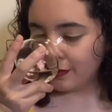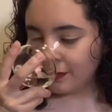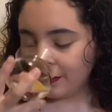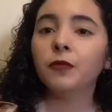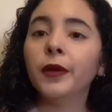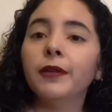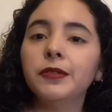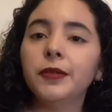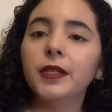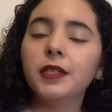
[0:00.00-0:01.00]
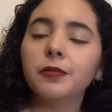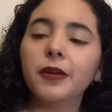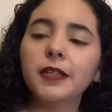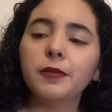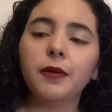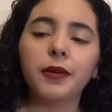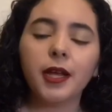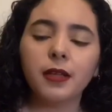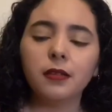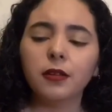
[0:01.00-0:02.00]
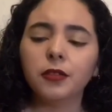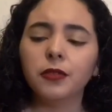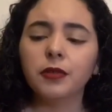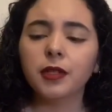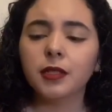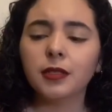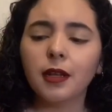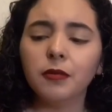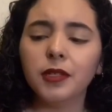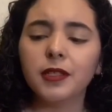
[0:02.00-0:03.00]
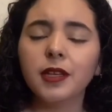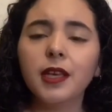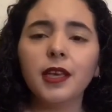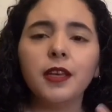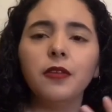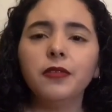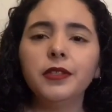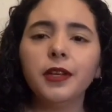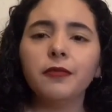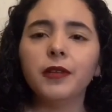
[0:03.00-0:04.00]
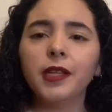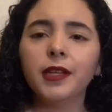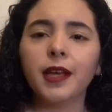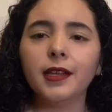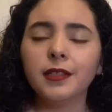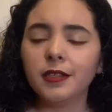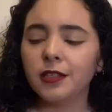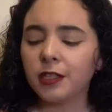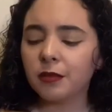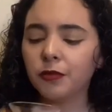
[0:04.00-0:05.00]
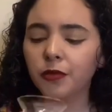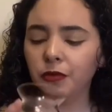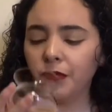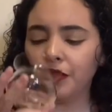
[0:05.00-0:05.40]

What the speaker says: What I was really surprised about when I had Don Q Cristal was it goes down really nice and smooth.